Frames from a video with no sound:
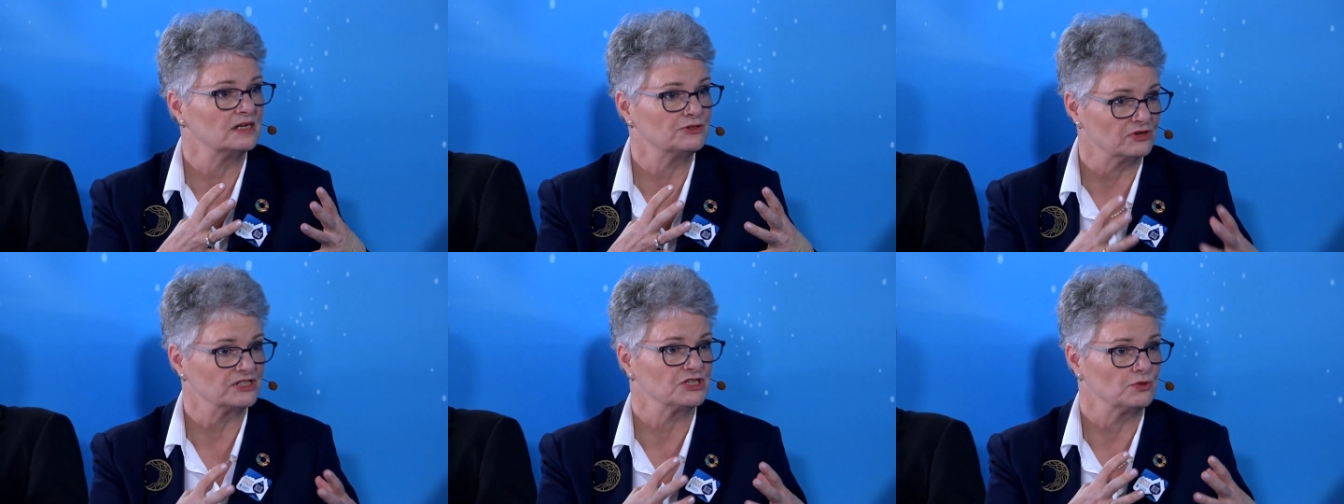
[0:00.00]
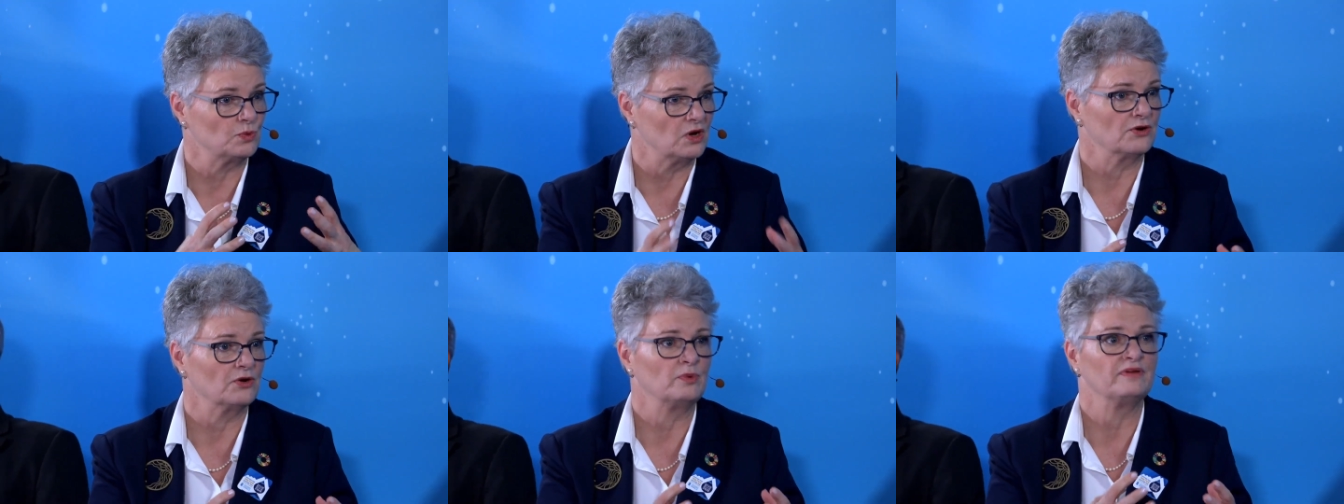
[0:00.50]
addressing
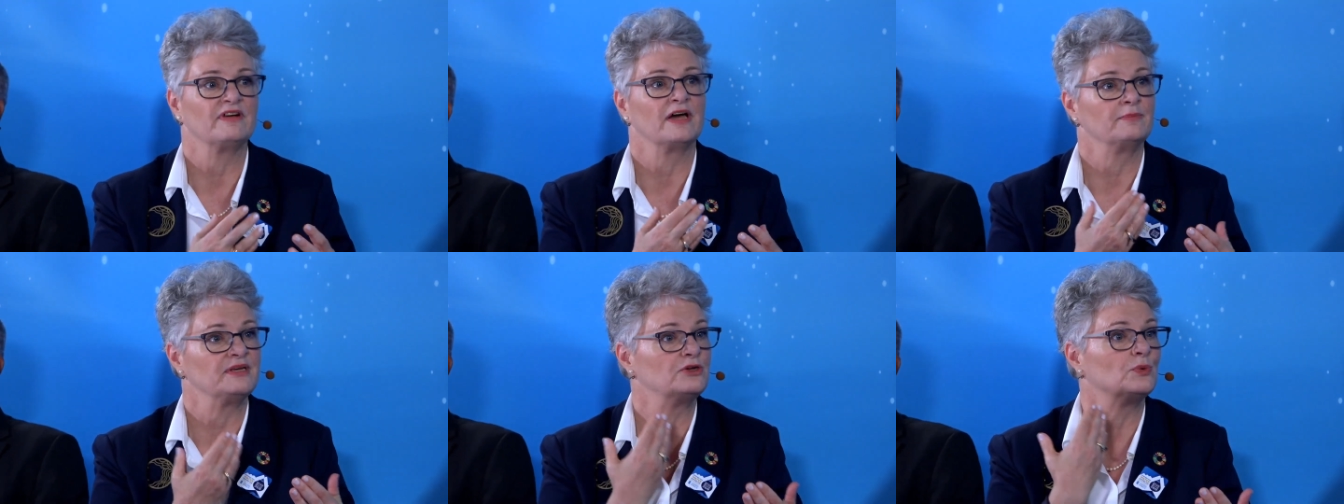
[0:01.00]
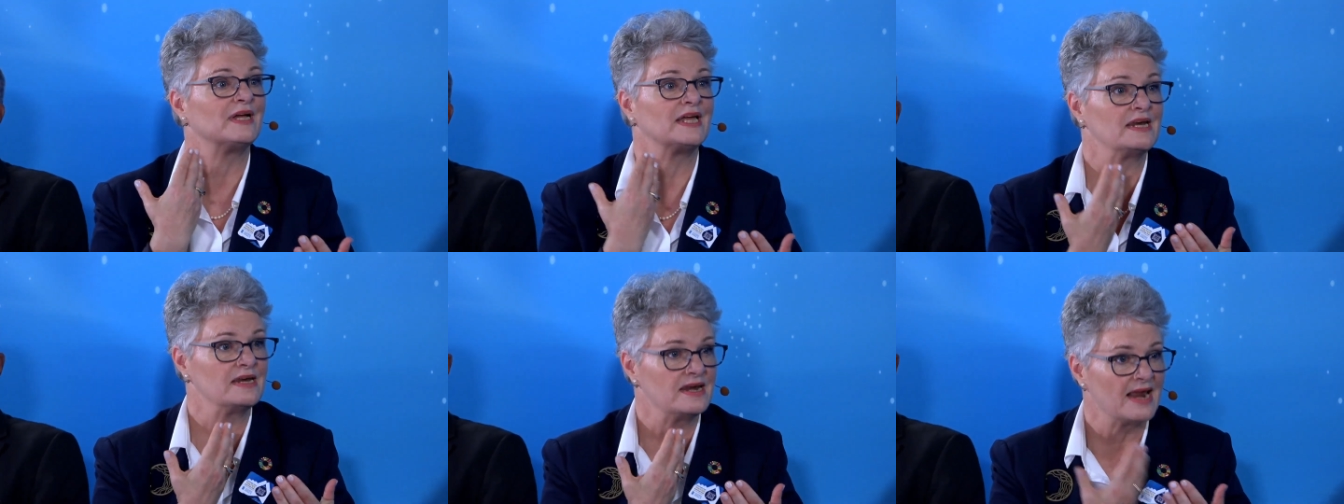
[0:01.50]
water and we've got to be doing
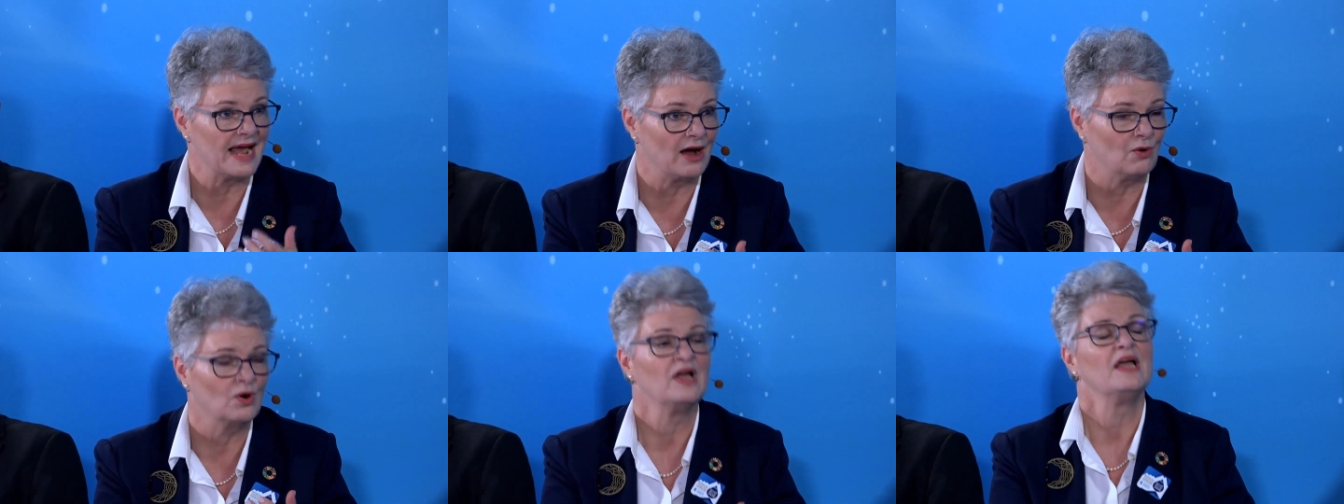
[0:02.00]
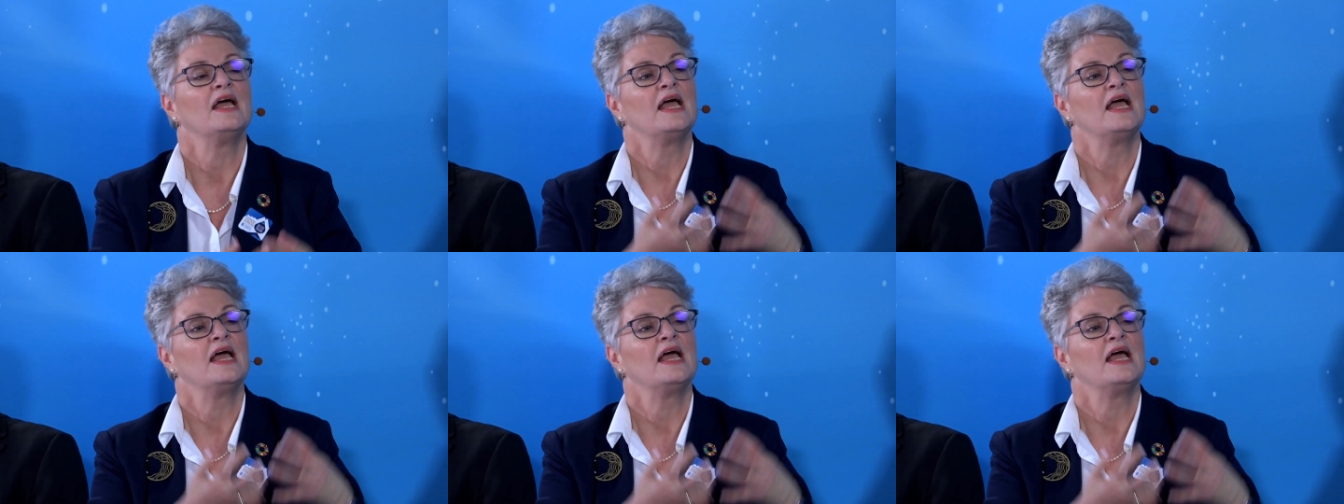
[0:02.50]
it now.